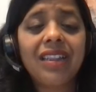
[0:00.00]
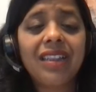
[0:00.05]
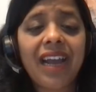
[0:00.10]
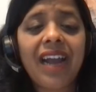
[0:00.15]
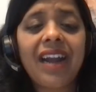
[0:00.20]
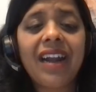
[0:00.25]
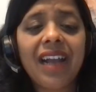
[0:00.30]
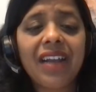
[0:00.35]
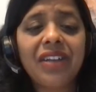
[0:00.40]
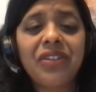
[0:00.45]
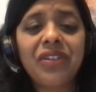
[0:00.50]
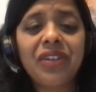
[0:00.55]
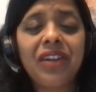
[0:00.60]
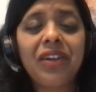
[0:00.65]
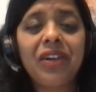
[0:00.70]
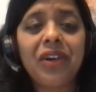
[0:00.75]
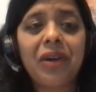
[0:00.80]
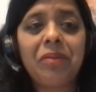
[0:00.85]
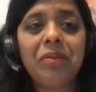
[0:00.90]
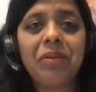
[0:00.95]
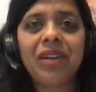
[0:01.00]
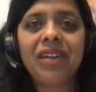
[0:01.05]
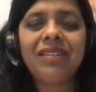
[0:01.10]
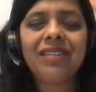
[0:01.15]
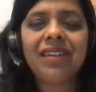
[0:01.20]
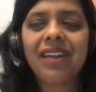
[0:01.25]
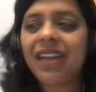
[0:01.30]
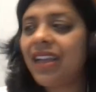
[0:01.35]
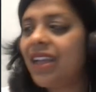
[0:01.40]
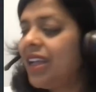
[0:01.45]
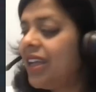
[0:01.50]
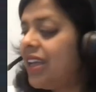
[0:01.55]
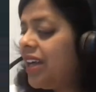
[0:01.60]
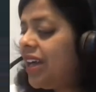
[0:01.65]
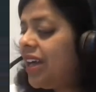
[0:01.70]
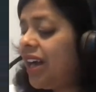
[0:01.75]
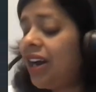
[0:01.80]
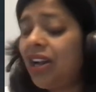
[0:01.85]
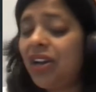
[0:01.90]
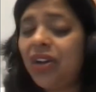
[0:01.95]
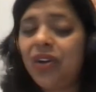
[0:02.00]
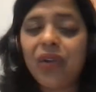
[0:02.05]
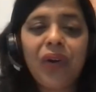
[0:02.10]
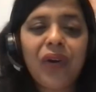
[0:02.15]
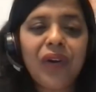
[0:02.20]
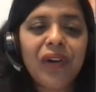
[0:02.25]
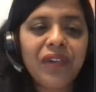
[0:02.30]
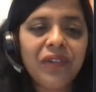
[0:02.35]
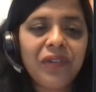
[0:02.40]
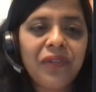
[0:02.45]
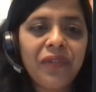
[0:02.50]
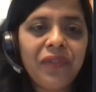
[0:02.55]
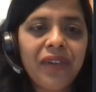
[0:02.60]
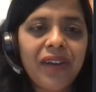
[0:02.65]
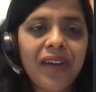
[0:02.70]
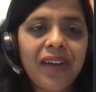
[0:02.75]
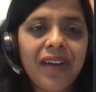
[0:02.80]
that actually operates. Like, a lot of